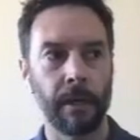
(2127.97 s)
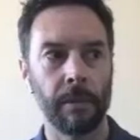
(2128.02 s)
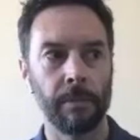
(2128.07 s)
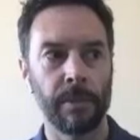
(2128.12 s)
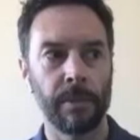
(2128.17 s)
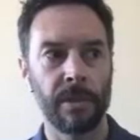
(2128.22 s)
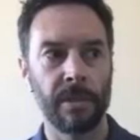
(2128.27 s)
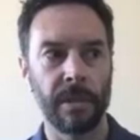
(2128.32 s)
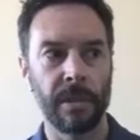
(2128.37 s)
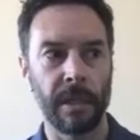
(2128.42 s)

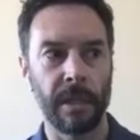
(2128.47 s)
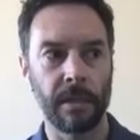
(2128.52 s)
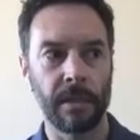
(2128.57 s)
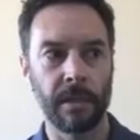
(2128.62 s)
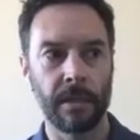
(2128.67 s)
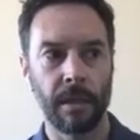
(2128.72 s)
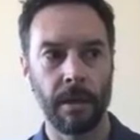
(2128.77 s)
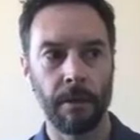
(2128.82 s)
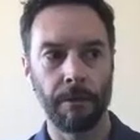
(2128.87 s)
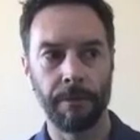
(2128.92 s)

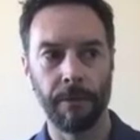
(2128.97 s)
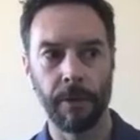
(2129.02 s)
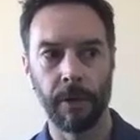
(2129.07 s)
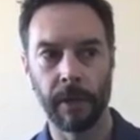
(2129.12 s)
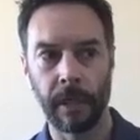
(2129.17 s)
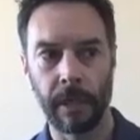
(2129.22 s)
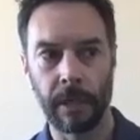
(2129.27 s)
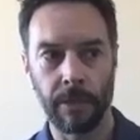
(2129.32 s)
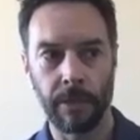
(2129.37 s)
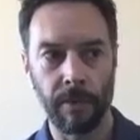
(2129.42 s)
6
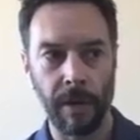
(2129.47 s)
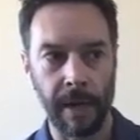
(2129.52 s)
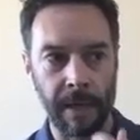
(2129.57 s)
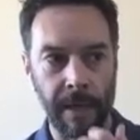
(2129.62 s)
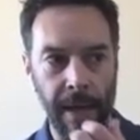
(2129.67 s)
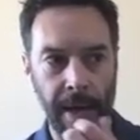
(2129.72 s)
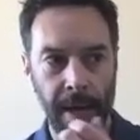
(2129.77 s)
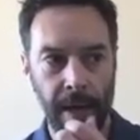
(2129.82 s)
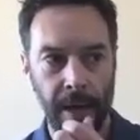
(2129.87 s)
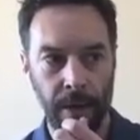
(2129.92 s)
affiliates right
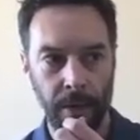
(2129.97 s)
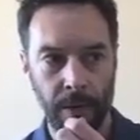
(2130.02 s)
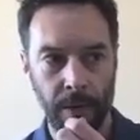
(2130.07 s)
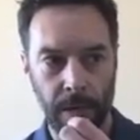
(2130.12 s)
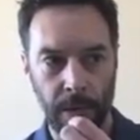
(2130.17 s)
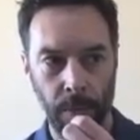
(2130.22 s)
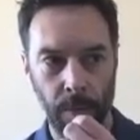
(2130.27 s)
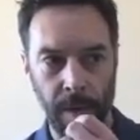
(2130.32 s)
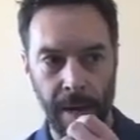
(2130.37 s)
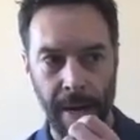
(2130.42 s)
now,
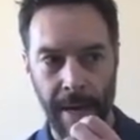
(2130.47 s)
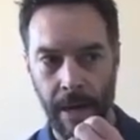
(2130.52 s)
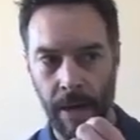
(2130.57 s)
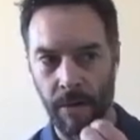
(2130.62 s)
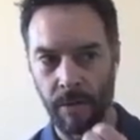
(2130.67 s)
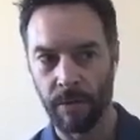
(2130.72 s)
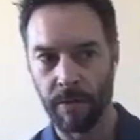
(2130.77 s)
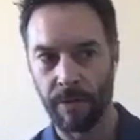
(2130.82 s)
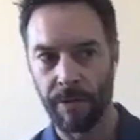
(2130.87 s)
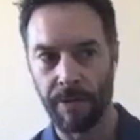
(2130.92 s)

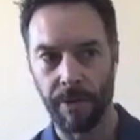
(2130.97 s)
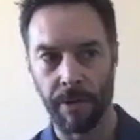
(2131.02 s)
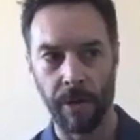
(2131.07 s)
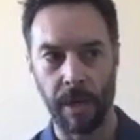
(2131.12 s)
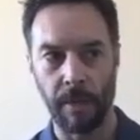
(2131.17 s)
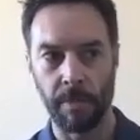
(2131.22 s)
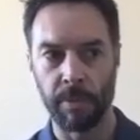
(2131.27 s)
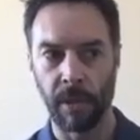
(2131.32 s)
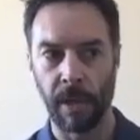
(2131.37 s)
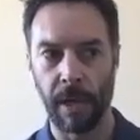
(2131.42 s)
around
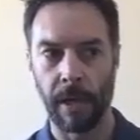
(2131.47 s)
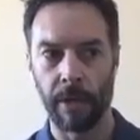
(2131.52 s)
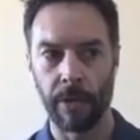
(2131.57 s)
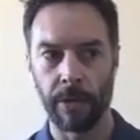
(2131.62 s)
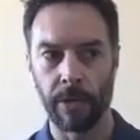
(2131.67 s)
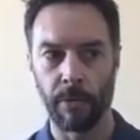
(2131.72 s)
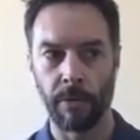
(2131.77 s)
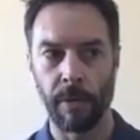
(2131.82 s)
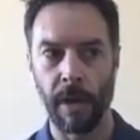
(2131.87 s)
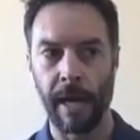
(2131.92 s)
30
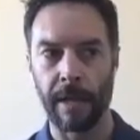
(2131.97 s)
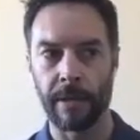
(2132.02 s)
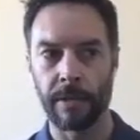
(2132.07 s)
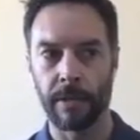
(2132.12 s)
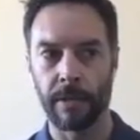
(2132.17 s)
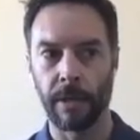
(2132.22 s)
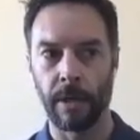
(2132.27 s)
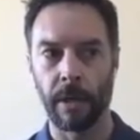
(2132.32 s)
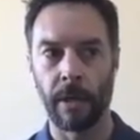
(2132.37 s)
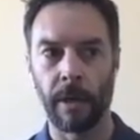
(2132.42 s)
players a
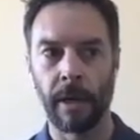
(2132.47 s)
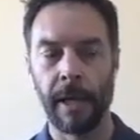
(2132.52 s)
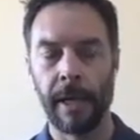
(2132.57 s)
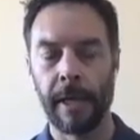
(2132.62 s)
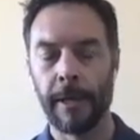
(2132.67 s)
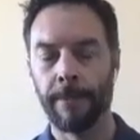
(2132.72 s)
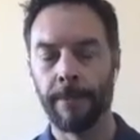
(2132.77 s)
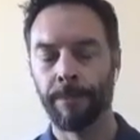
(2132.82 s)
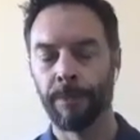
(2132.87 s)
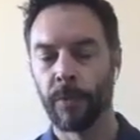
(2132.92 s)
roster.
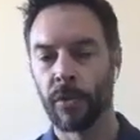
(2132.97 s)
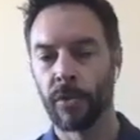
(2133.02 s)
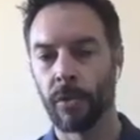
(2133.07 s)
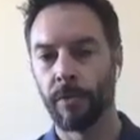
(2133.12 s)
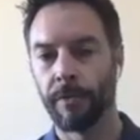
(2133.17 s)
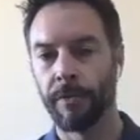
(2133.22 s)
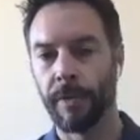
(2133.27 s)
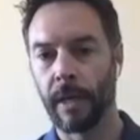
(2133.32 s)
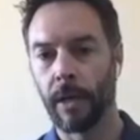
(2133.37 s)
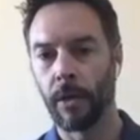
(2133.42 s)
So
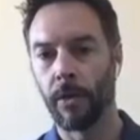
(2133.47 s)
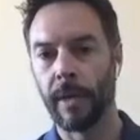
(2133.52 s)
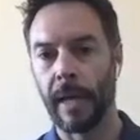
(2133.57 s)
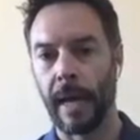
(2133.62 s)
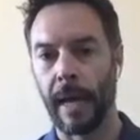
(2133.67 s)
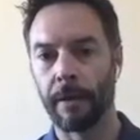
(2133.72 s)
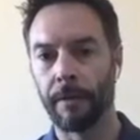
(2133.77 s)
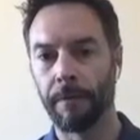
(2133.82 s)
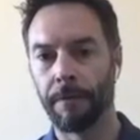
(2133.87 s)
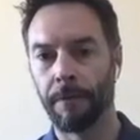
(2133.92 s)
if they go
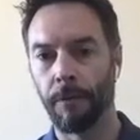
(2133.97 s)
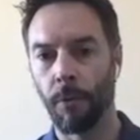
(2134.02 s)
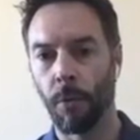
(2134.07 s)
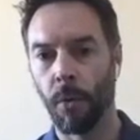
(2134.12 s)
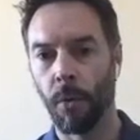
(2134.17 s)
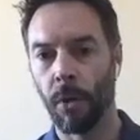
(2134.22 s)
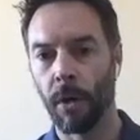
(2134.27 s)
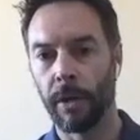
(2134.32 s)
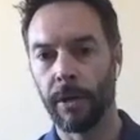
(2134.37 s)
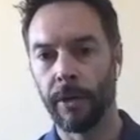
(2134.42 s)
down to
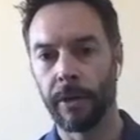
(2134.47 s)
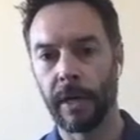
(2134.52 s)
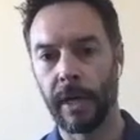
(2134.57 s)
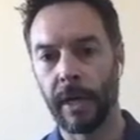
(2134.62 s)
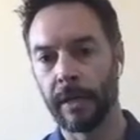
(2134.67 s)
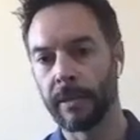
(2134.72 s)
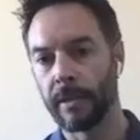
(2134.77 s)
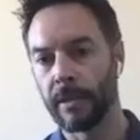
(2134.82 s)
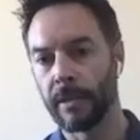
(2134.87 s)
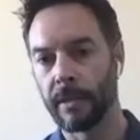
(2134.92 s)
4, you're
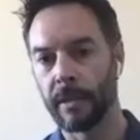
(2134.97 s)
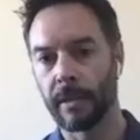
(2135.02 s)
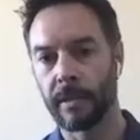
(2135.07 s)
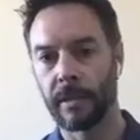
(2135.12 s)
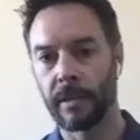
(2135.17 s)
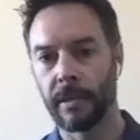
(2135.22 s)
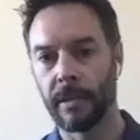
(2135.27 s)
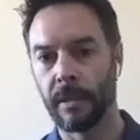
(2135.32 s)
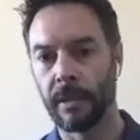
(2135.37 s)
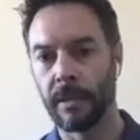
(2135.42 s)
cutting
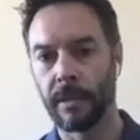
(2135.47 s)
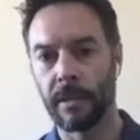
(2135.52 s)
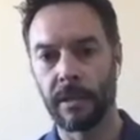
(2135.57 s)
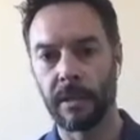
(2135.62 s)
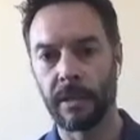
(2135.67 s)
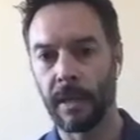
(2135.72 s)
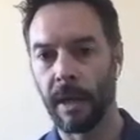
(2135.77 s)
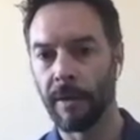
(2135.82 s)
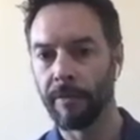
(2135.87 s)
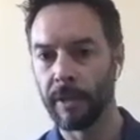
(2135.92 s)
60 to
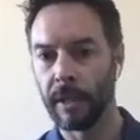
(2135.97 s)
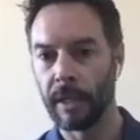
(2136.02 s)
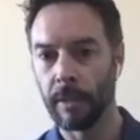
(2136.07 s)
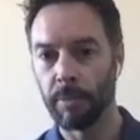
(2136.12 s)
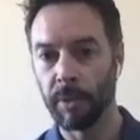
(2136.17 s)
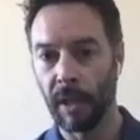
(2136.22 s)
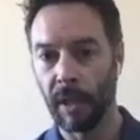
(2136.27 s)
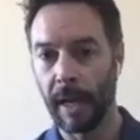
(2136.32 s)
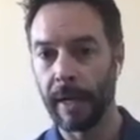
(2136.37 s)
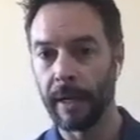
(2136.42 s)
70
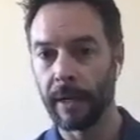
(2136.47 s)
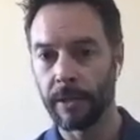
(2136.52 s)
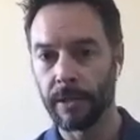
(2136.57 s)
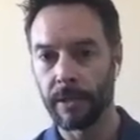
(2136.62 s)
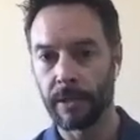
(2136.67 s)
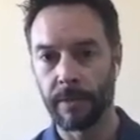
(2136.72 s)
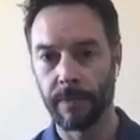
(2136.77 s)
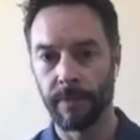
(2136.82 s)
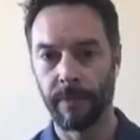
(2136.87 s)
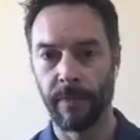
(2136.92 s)

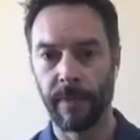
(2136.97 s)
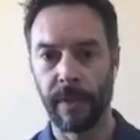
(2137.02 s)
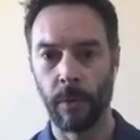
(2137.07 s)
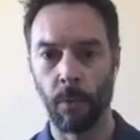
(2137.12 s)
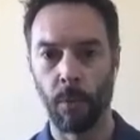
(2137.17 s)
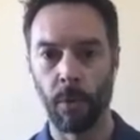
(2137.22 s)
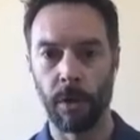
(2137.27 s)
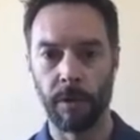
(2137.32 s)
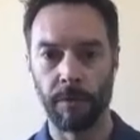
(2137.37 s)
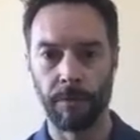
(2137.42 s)
players that
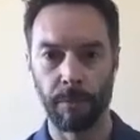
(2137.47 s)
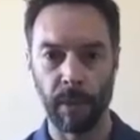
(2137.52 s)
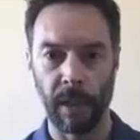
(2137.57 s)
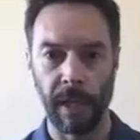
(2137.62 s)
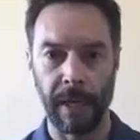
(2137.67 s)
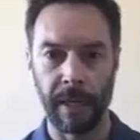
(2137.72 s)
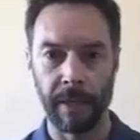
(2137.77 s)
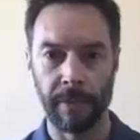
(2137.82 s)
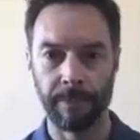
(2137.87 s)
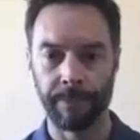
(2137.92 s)
would have
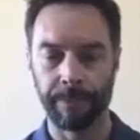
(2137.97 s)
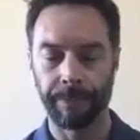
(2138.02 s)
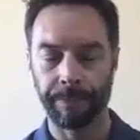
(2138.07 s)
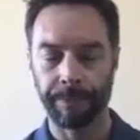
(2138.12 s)
played.